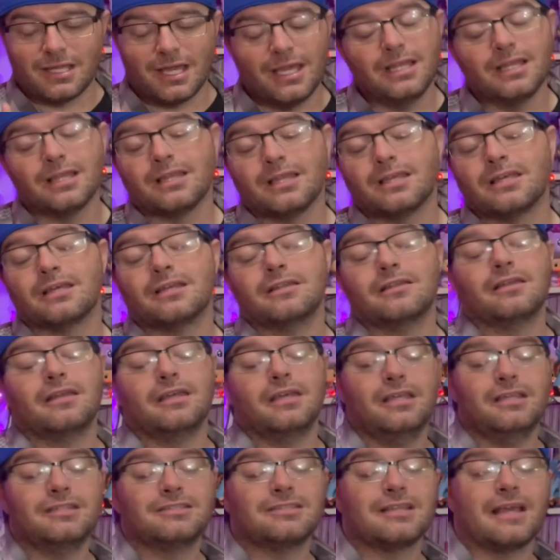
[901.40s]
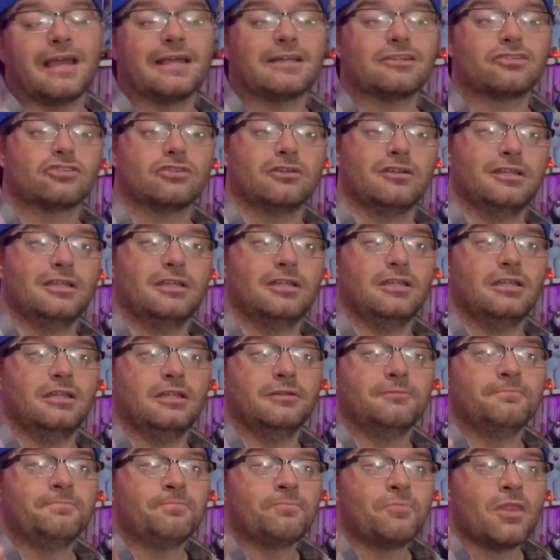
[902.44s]
alien. He's
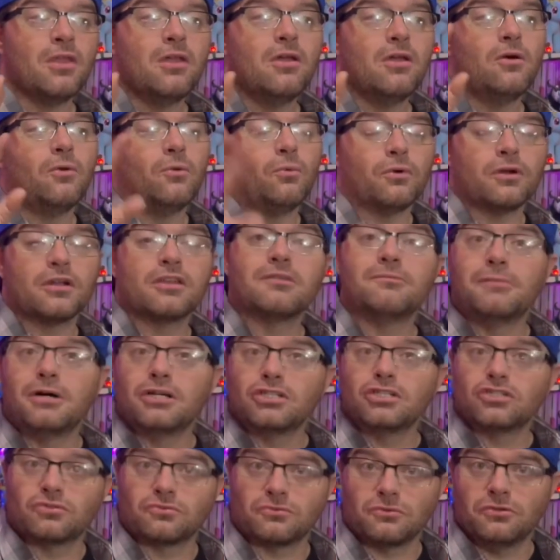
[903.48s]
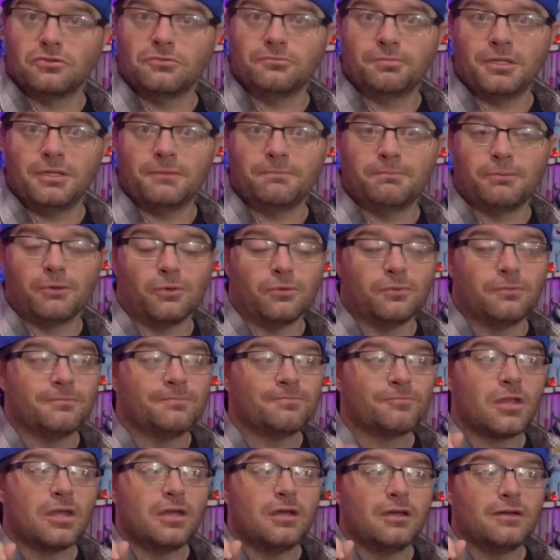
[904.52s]
actually one of the mushroom people
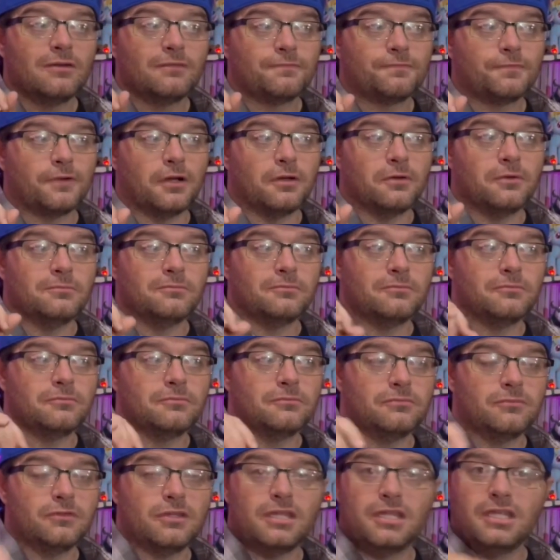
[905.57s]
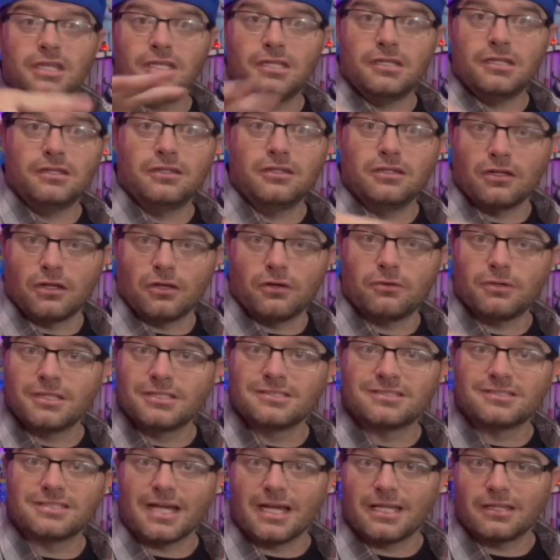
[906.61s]
from the you know
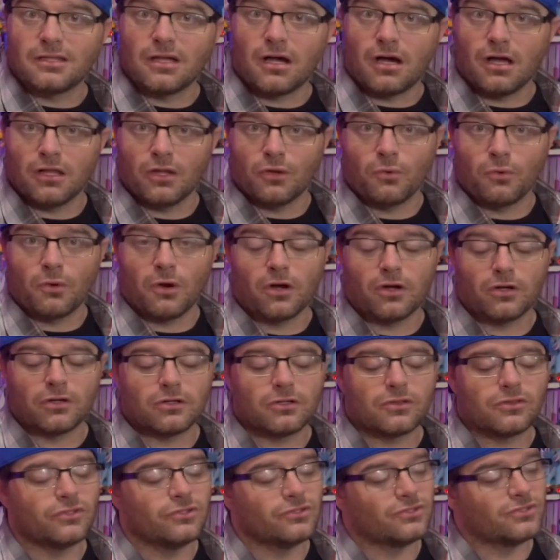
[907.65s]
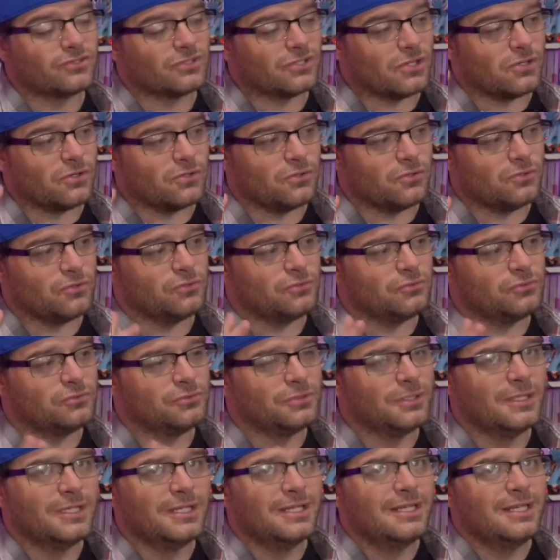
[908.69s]
inside the Hollow Earth. So
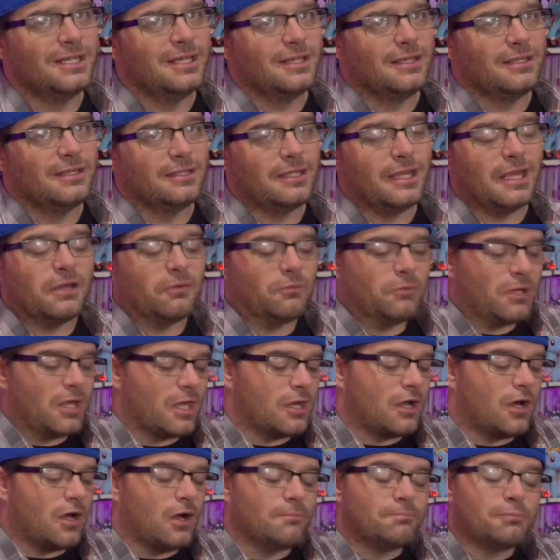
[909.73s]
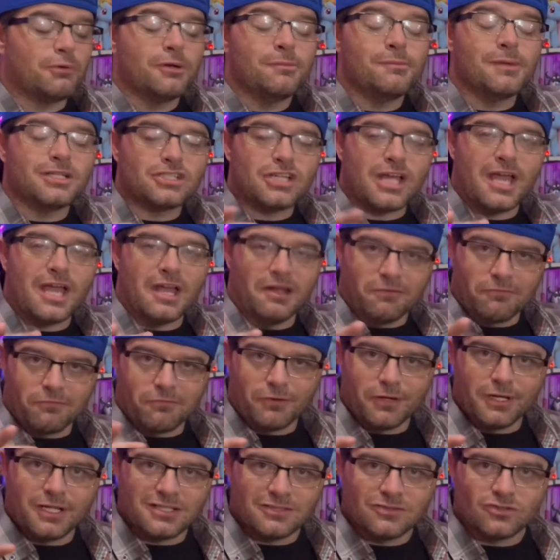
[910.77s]
yeah, we got pretty much
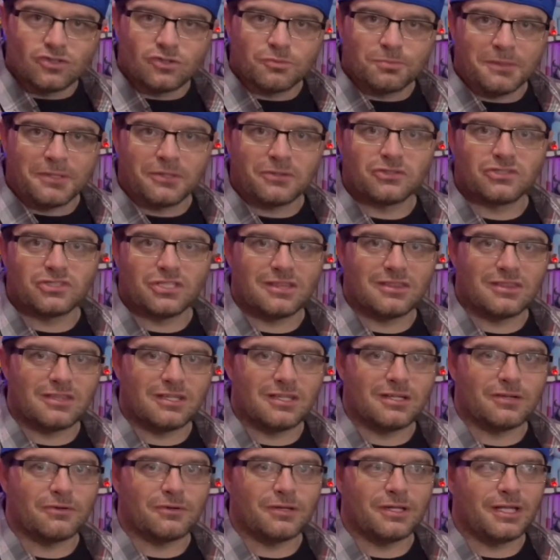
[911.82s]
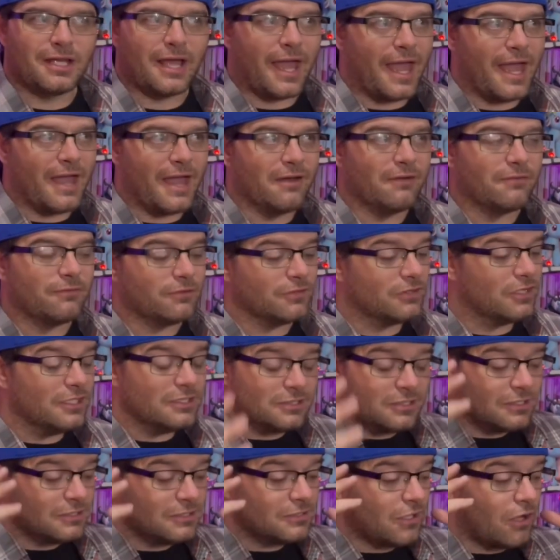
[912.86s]
every conspiracy theory ever.
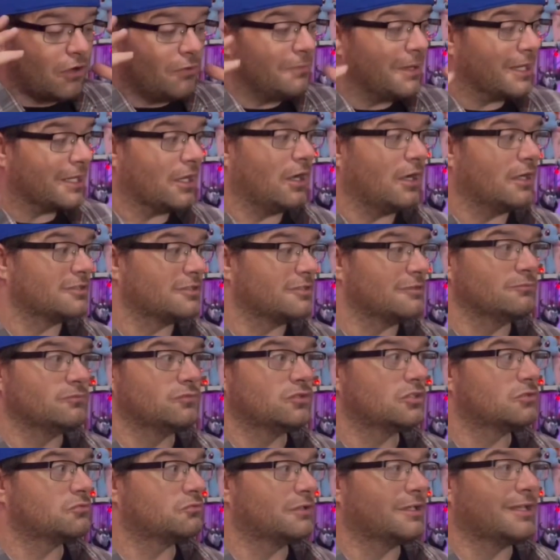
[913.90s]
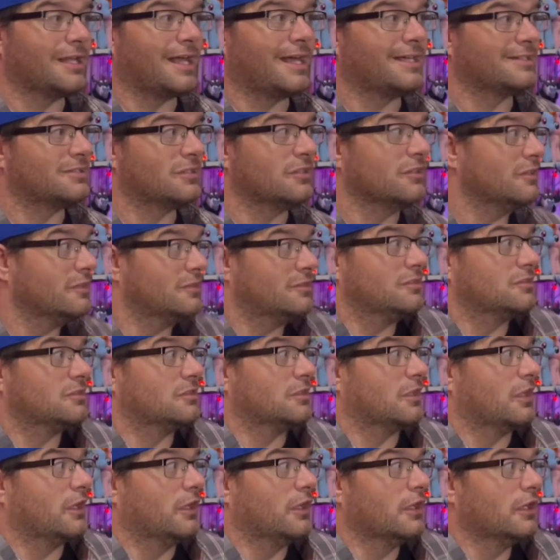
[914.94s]
This is oh my gosh, I'm just realizing this is
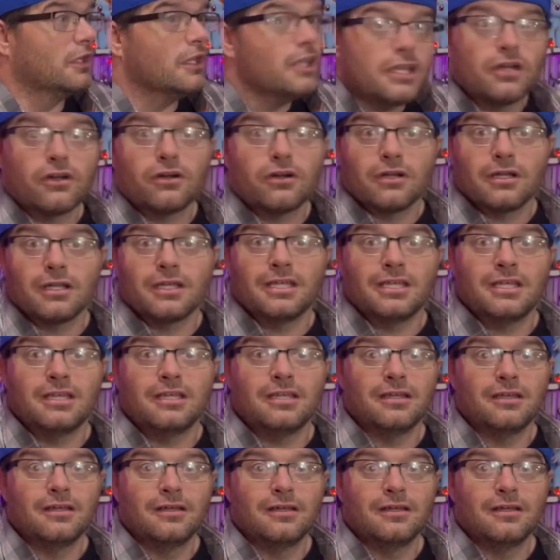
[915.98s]
literally